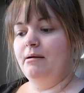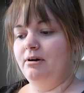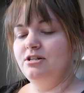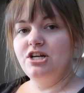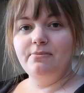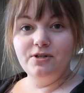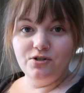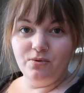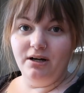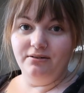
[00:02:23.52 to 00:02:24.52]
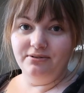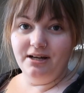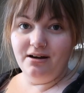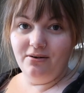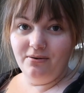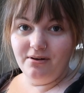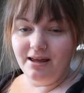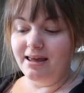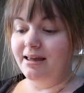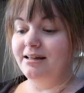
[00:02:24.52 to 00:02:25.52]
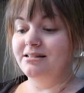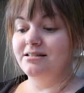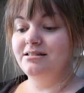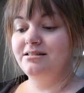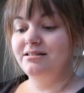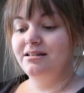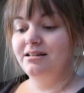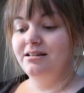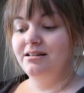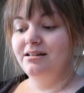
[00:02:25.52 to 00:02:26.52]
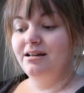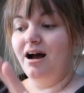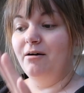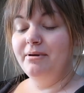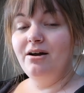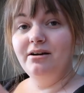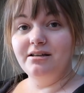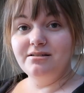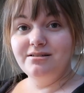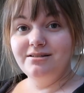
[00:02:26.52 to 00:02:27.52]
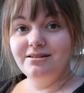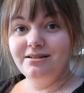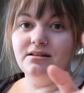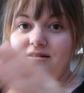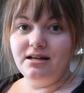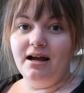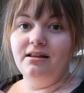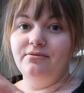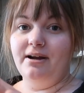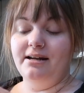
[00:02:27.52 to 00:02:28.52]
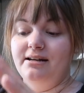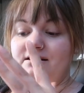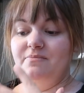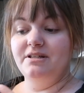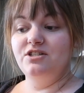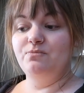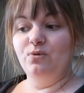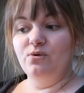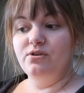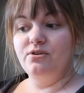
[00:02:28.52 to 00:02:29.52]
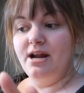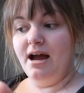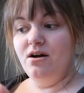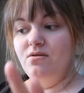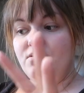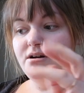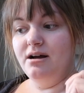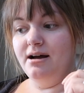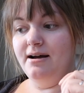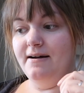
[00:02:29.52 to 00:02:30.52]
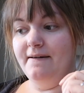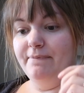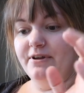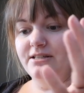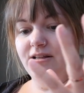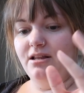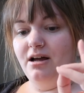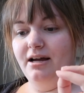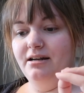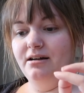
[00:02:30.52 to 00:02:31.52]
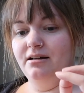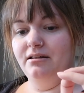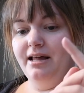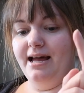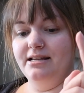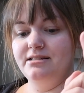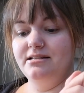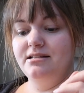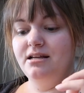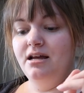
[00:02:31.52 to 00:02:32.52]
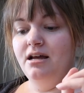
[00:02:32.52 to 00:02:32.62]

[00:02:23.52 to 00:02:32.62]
I'm on chapter 12 now and I'll be honest, the style of writing is a bit smoother now. Um, there's a lot less